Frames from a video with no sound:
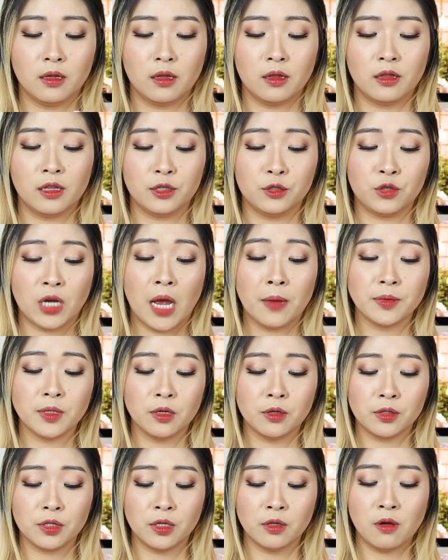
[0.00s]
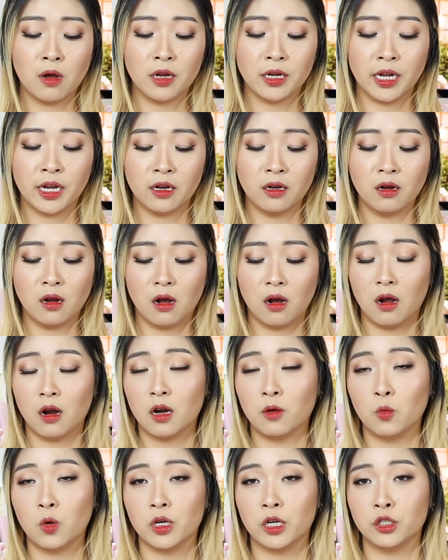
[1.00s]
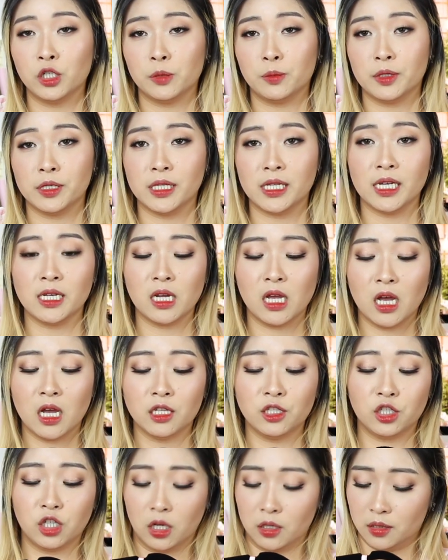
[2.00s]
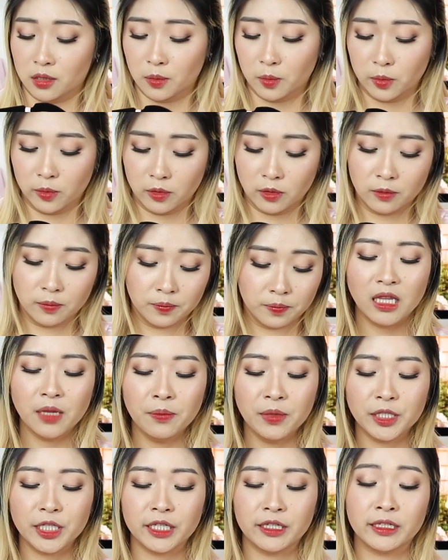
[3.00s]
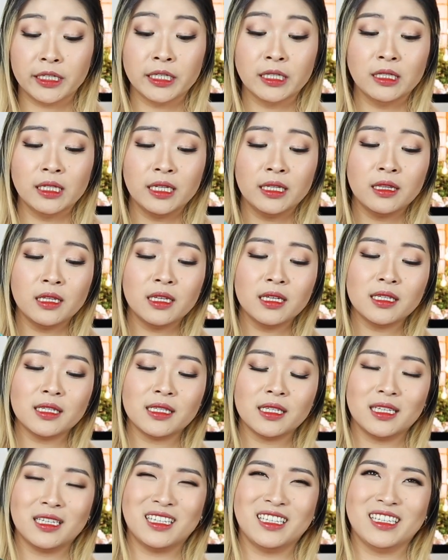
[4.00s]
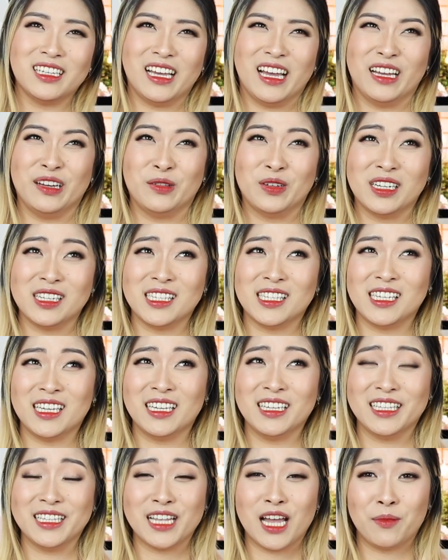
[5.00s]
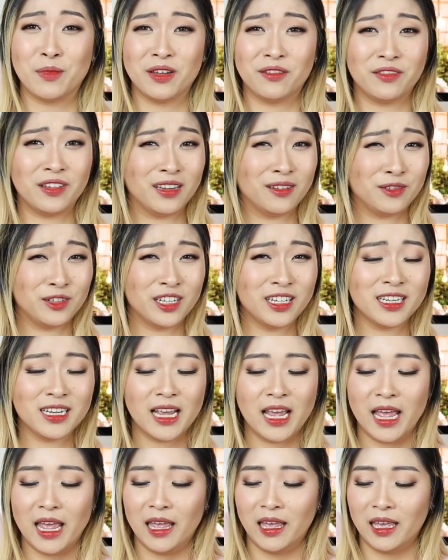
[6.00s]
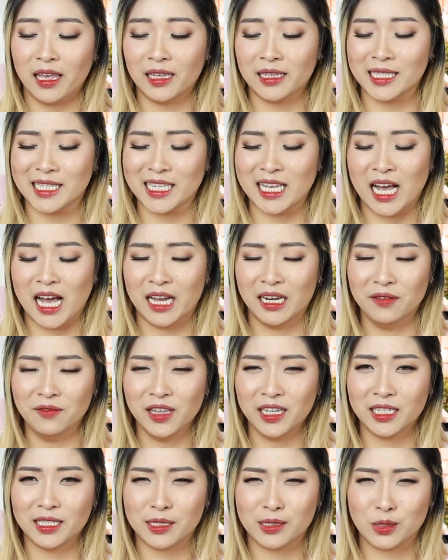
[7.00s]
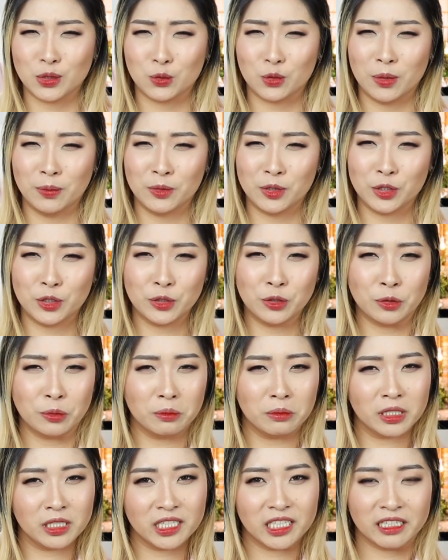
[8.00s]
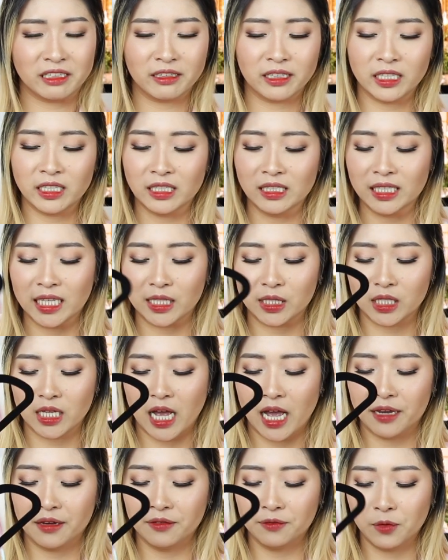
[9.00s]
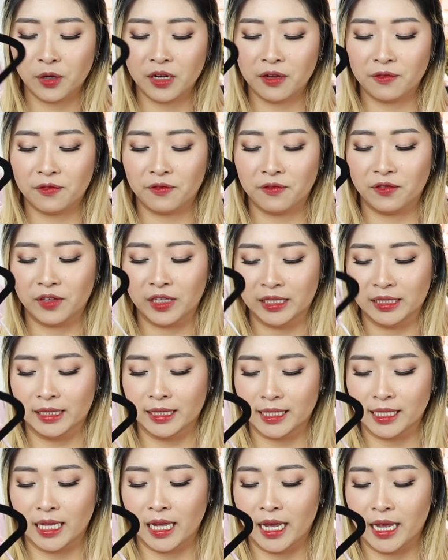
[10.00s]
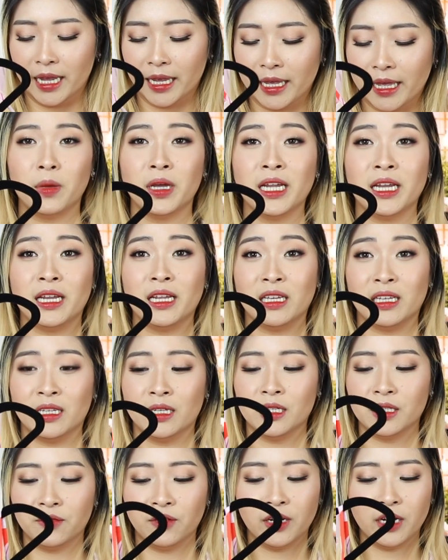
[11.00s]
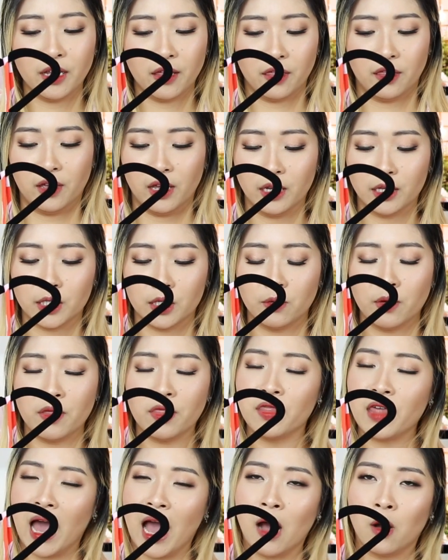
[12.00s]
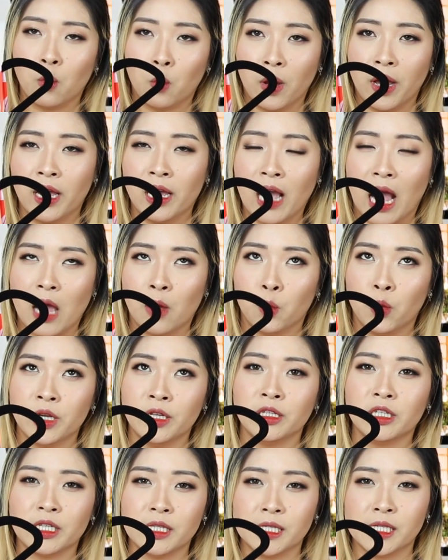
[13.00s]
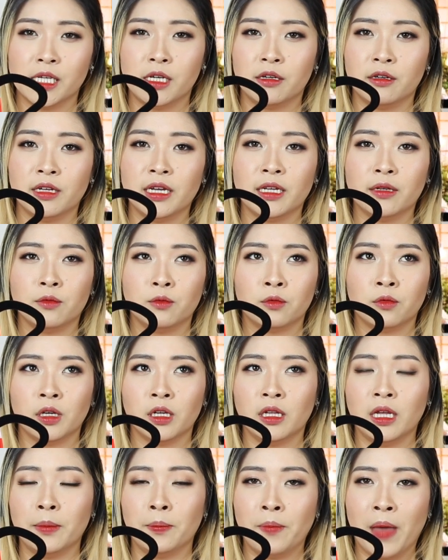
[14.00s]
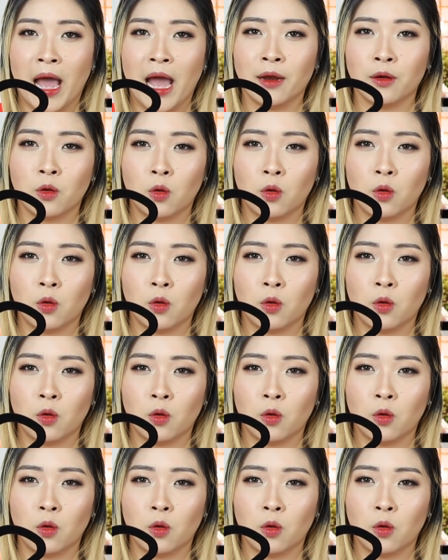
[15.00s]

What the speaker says: The straps also on here are 100% adjustable. The material in this, I want to say, is not my favorite. It's kind of like a swimsuit material. That's kind of what it feels like, but it is very thick, so in that way I wouldn't consider it really bad